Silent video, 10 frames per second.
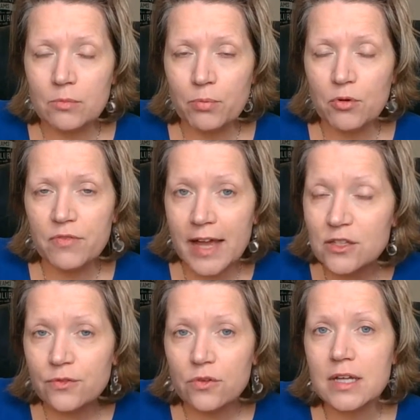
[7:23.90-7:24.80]

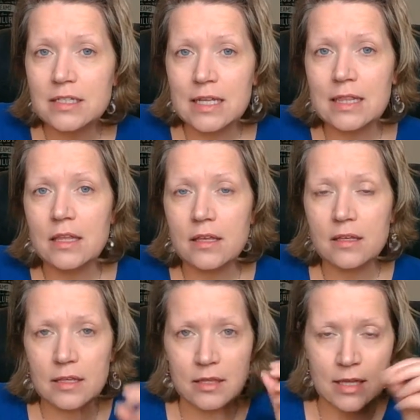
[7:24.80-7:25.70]
provides for us in
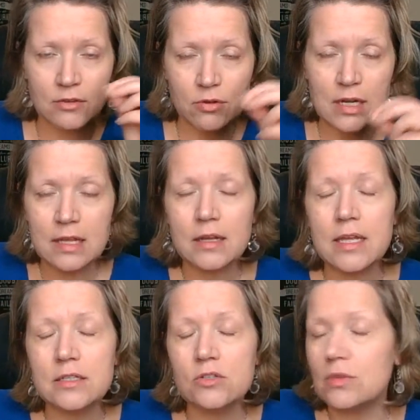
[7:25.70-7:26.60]
the ingredient,
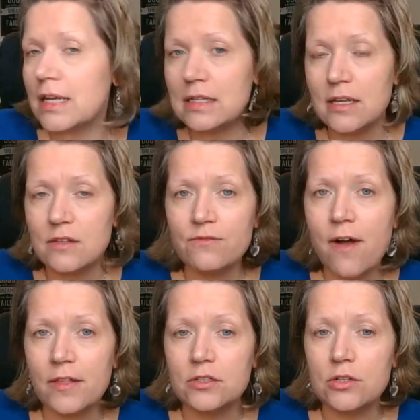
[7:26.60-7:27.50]
is so that it doesn't
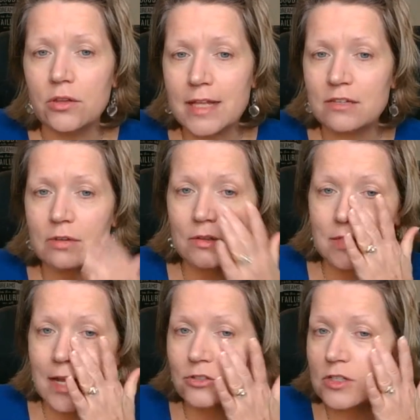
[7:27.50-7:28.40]
fall into your lines and wrinkles.
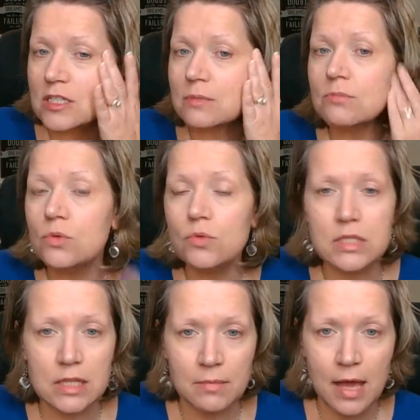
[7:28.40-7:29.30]
It actually
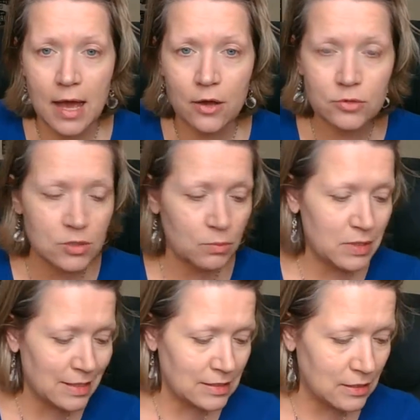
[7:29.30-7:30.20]
smooths them out,
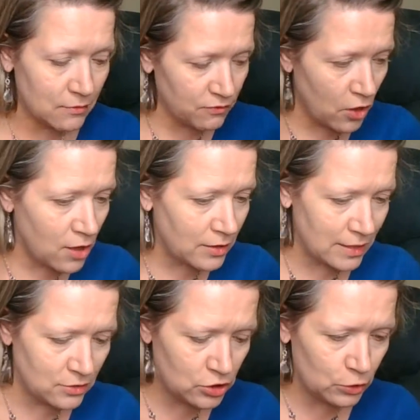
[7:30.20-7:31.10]
but doesn't fall
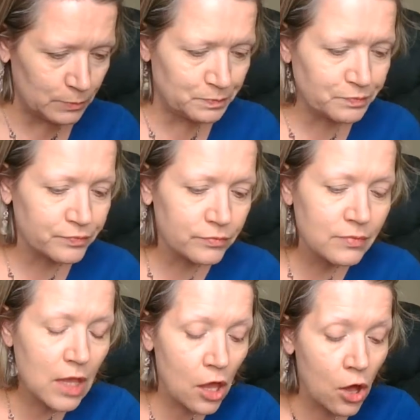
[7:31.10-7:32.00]
into.
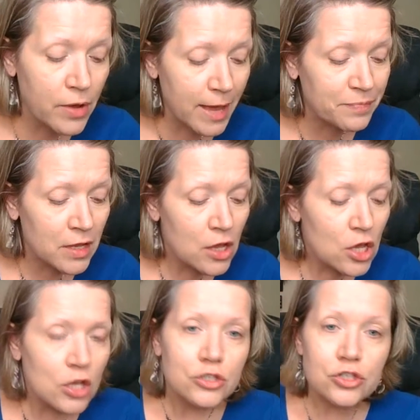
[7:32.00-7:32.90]
Okay,
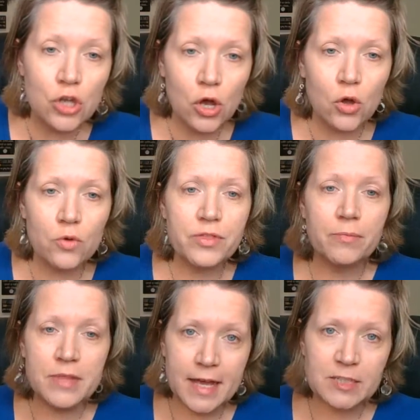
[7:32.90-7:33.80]
so the
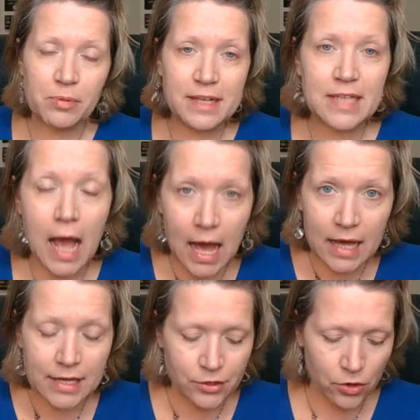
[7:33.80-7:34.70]
next place
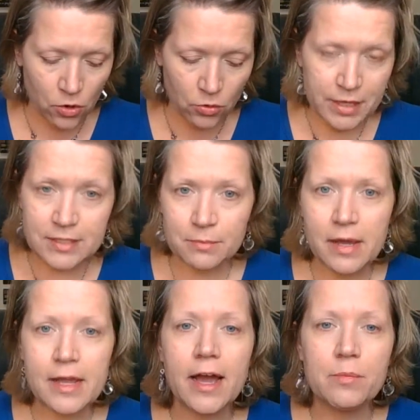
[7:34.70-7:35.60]
I go is to
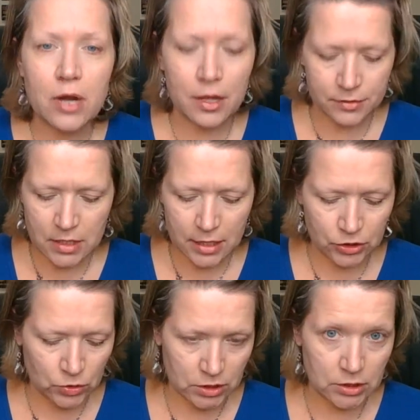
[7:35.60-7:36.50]
my eyebrows. As
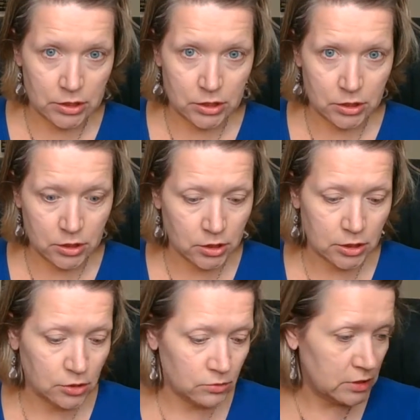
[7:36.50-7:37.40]
you can see, I
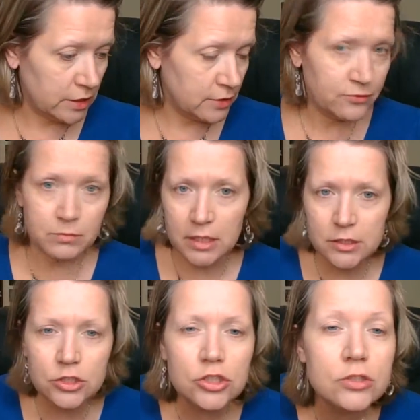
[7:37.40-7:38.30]
don't have
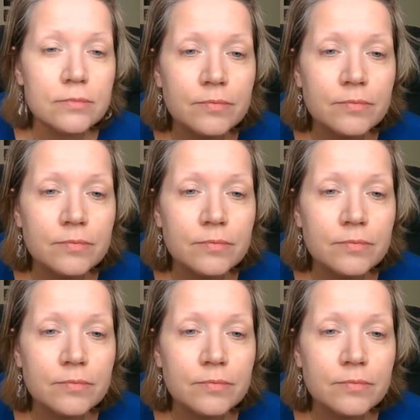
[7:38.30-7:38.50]
much.